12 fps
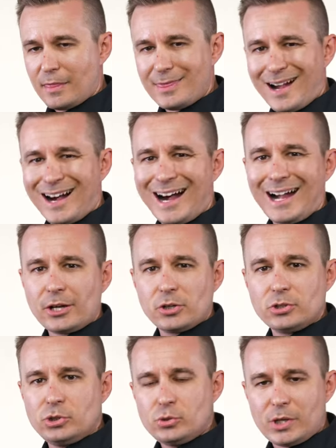the
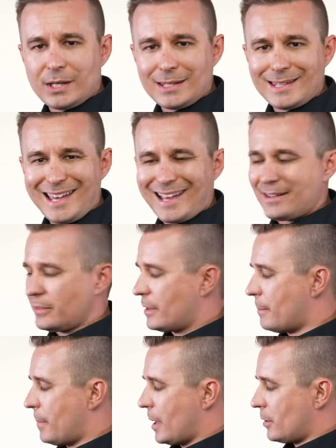higher you can get,
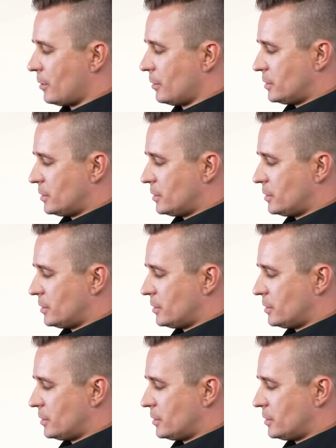the better